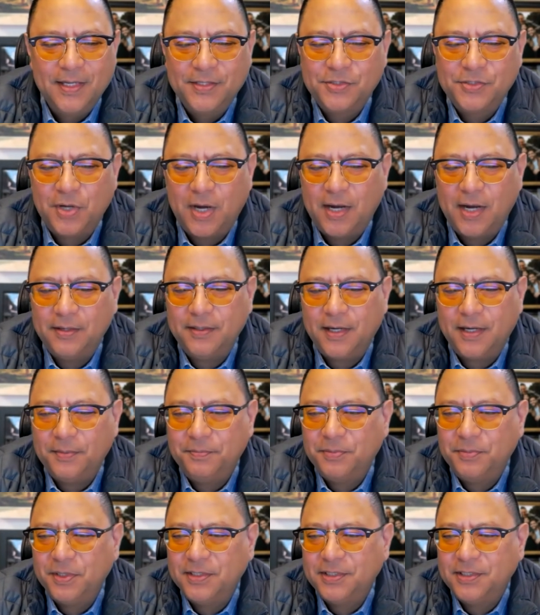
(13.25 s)
so I
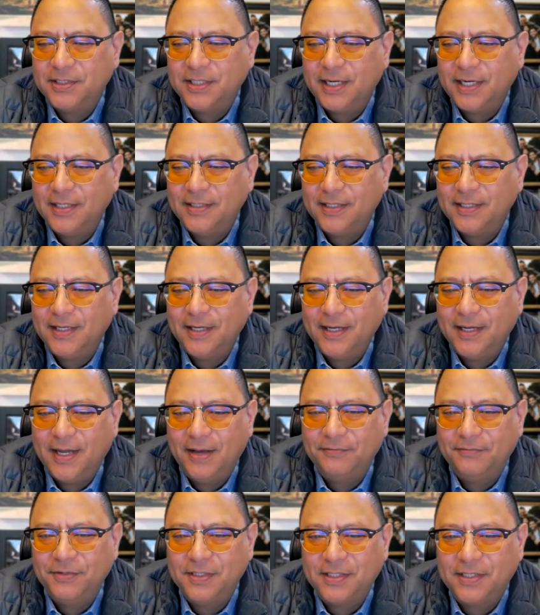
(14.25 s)
appreciate
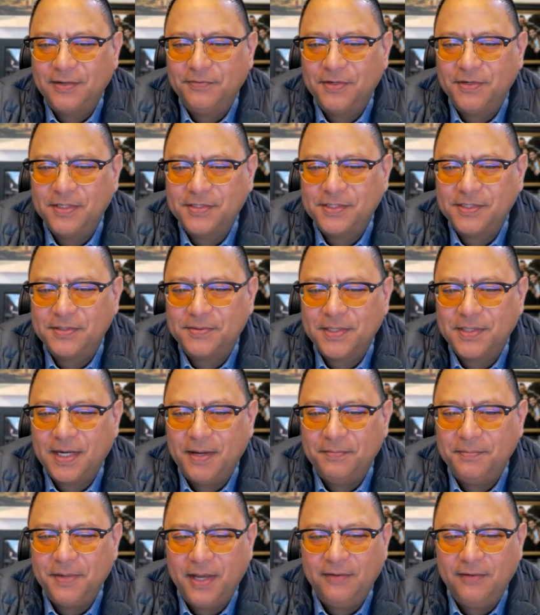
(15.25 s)
Evan giving us some
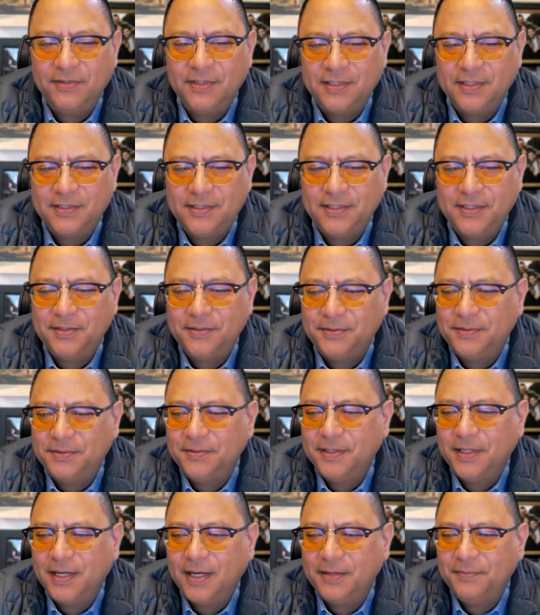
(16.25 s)
time. Evan, dude,
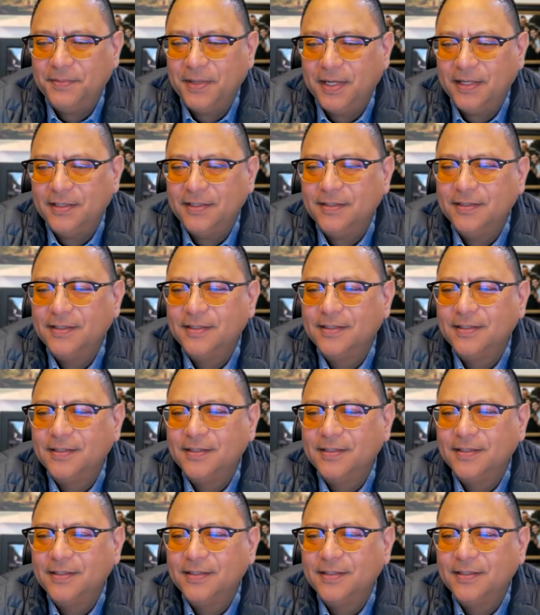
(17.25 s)
hey, man.